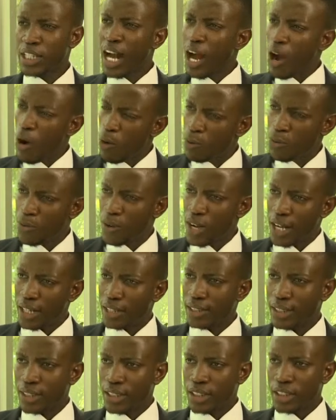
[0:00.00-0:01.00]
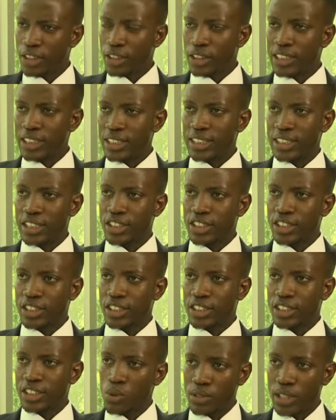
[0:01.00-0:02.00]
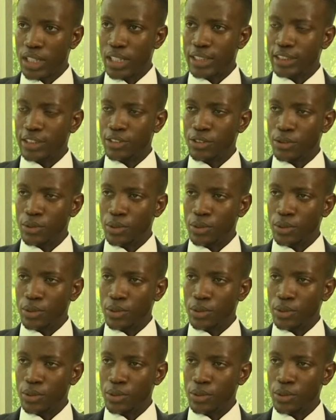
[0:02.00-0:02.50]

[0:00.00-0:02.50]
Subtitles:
How far is a shareholder,